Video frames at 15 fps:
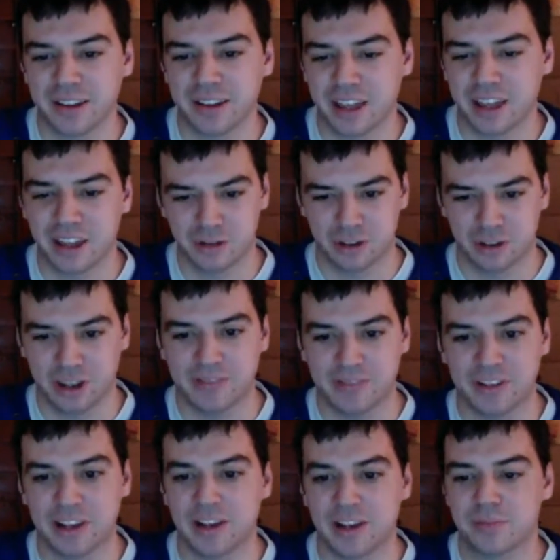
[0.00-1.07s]
and they usually have
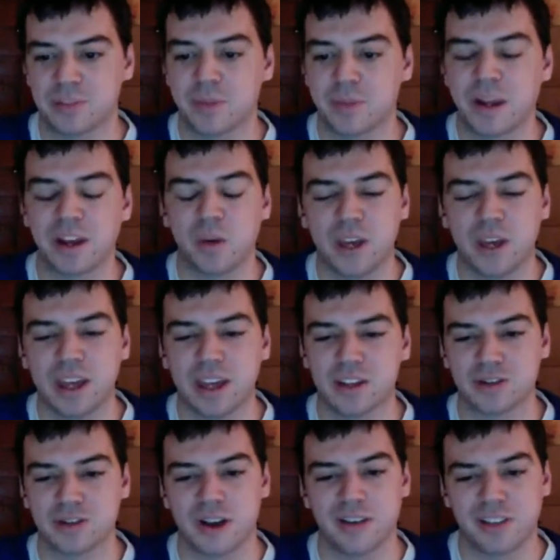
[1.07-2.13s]
to end up spending
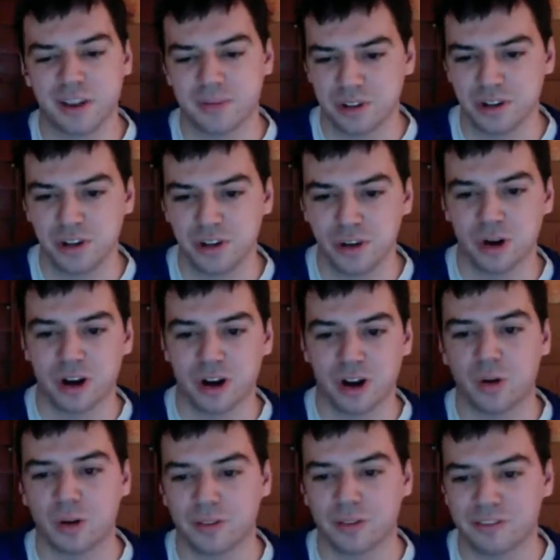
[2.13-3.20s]
weekends driving up to New
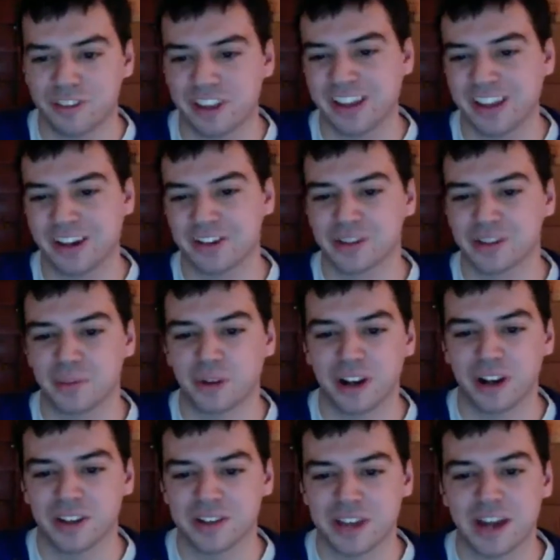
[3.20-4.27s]
York or Philly or somewhere else.